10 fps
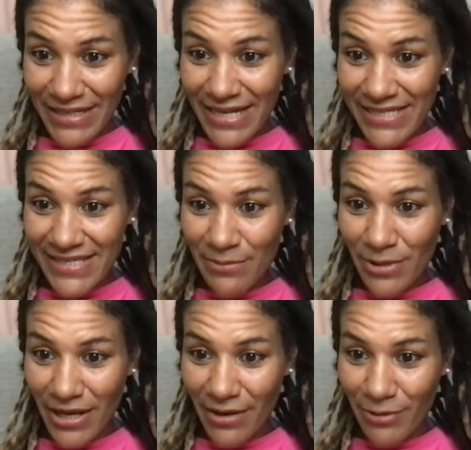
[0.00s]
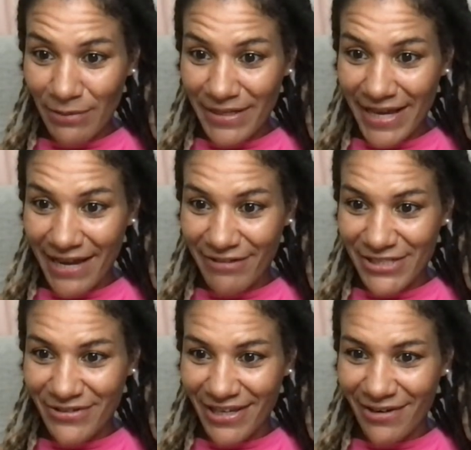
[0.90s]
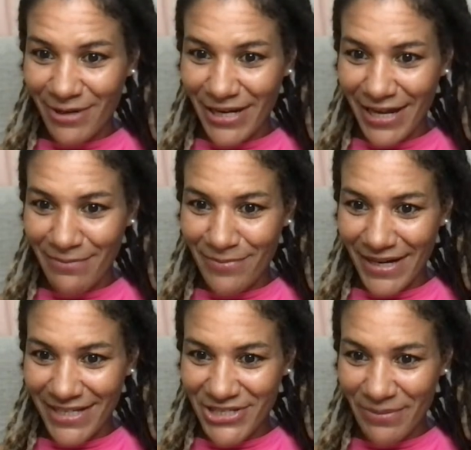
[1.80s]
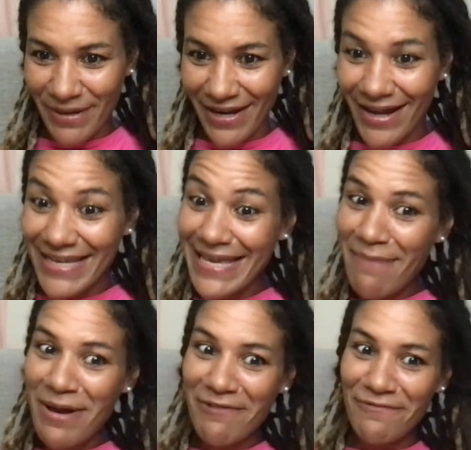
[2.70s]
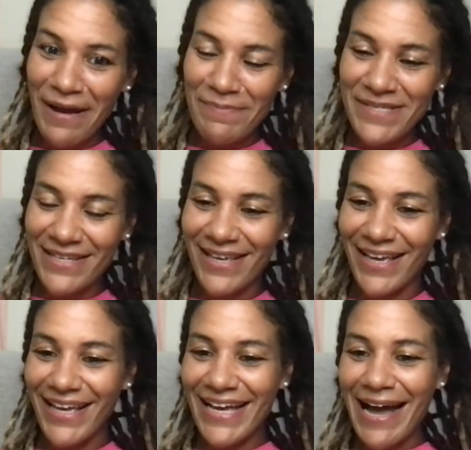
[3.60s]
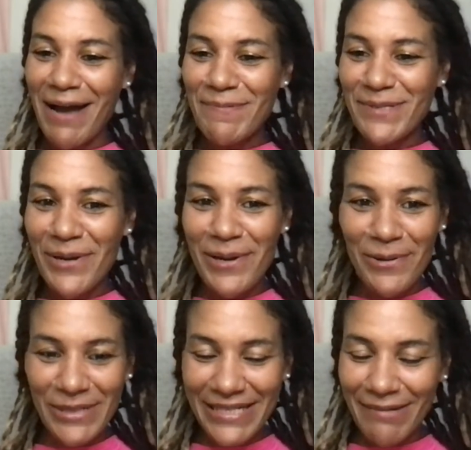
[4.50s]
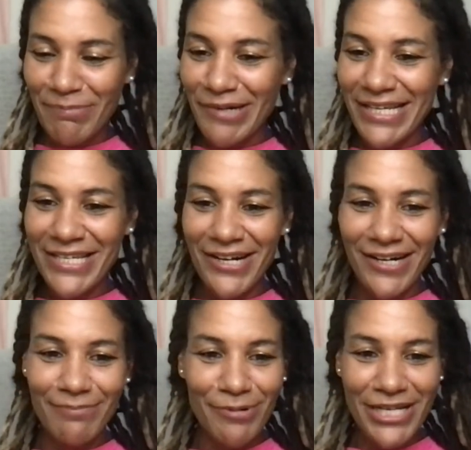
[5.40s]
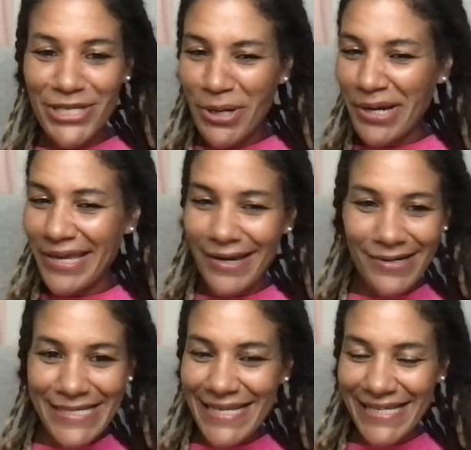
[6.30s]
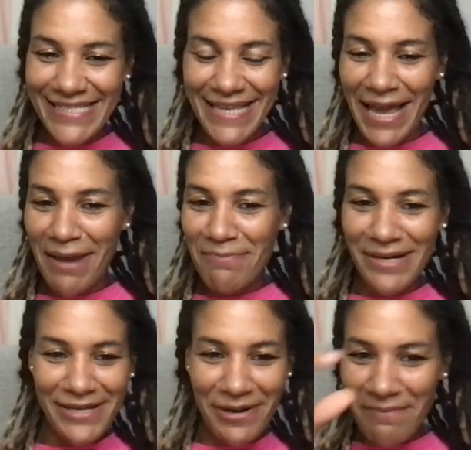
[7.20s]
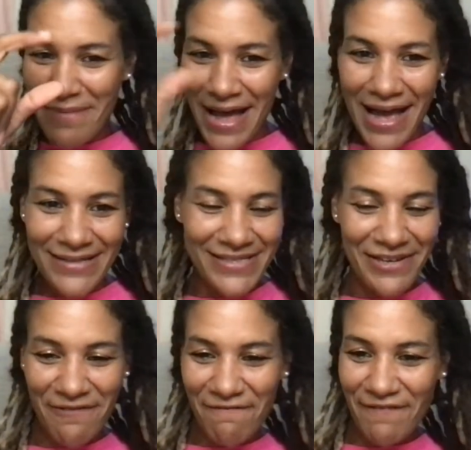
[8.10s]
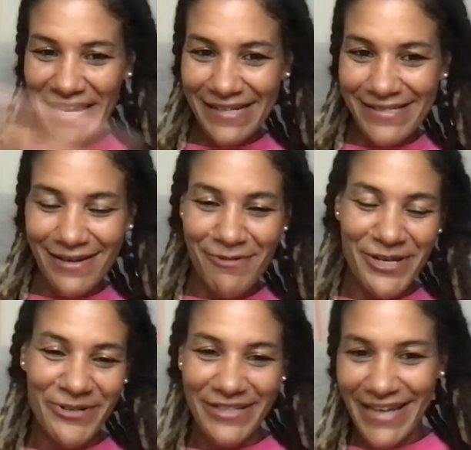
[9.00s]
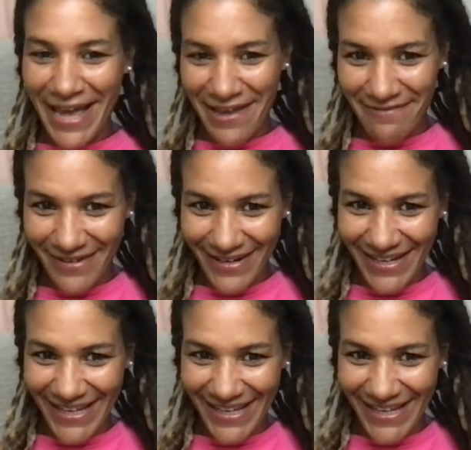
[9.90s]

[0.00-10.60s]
Next time we'll be diving together when I'm back in Jamaica. Yeah, man, Fapsi absolutely bring your bring your gears next time bring your mask your fins and we go diving